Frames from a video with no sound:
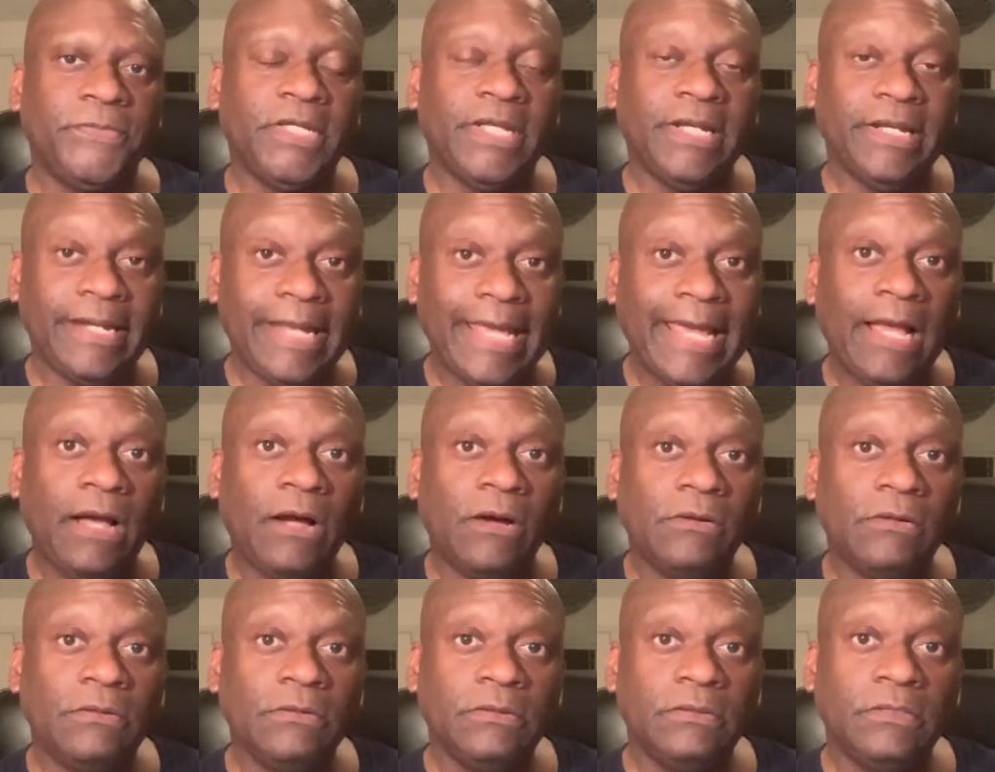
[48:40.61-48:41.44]
And
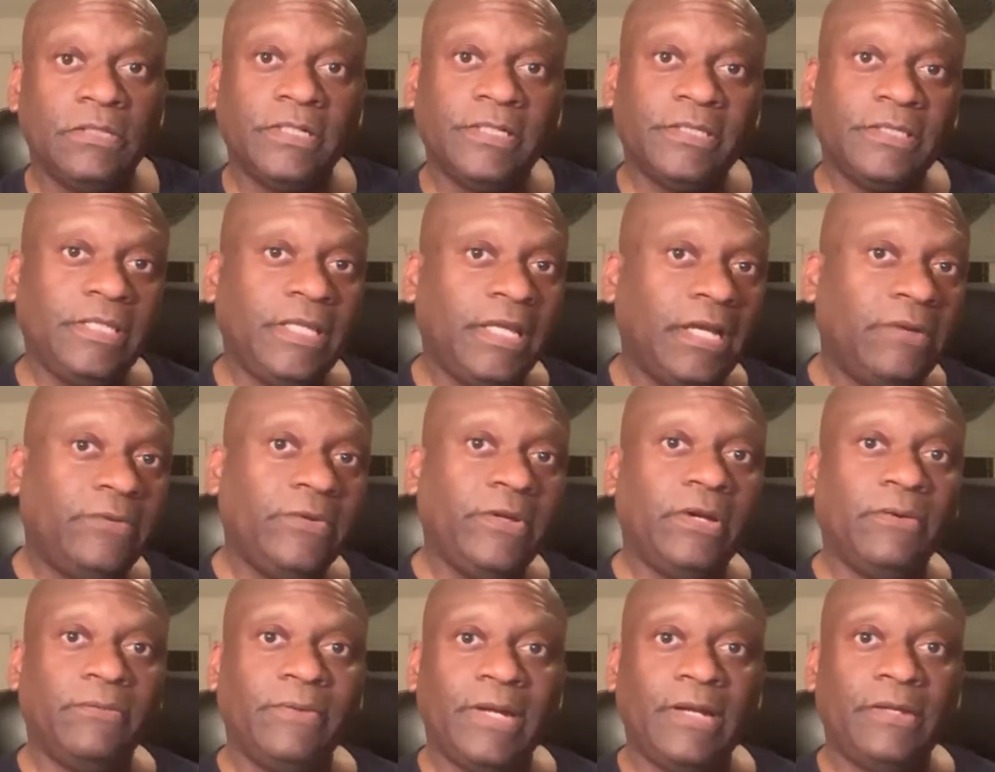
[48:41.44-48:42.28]
now look at the
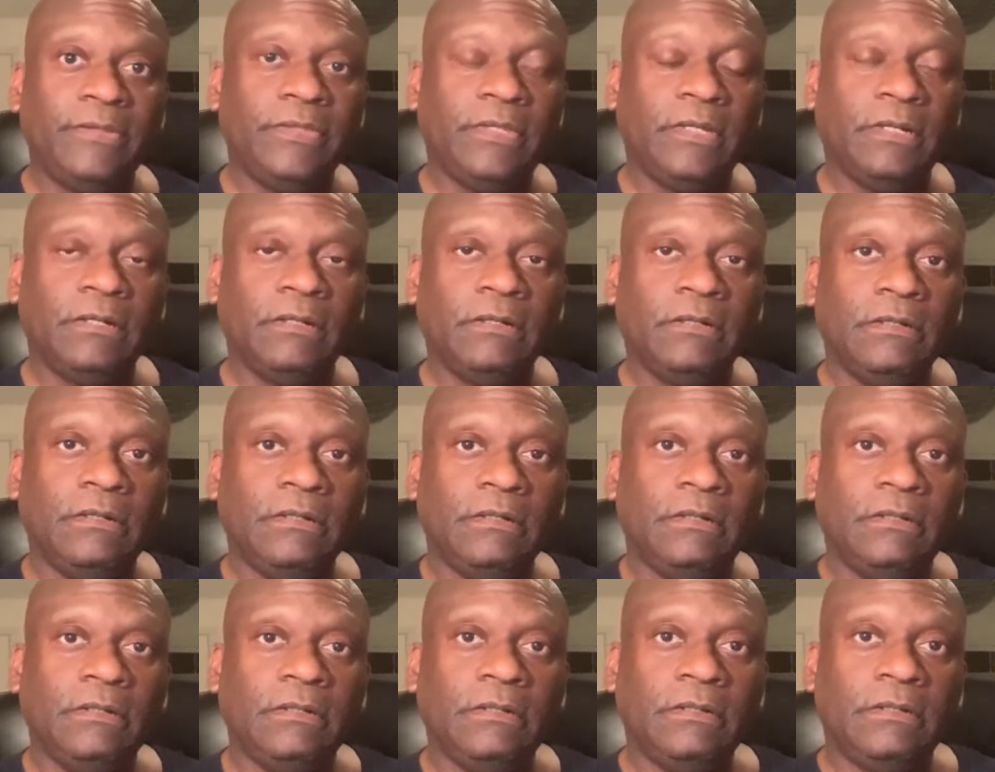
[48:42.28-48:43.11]
area around there;
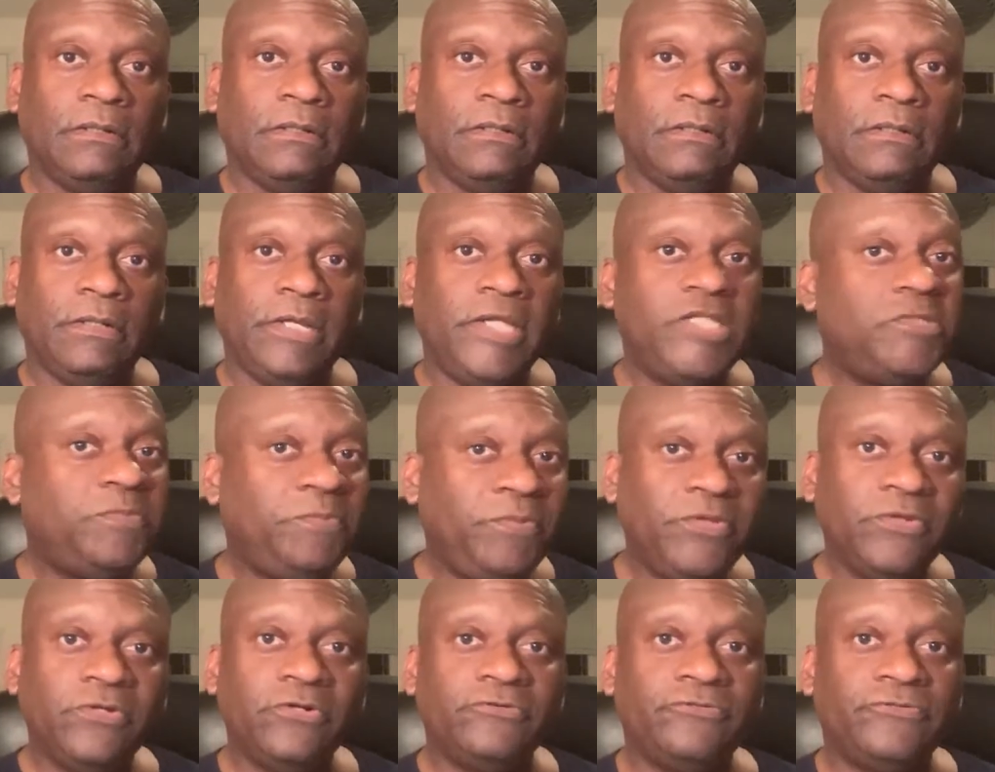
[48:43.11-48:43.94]
it's
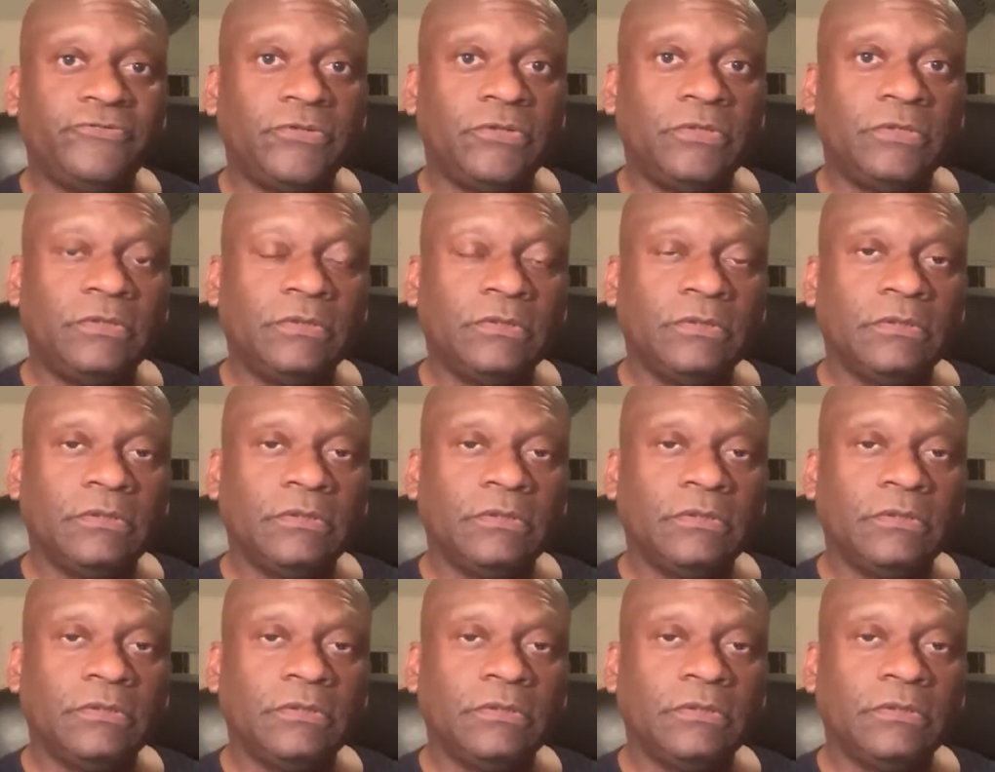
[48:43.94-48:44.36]
beautiful.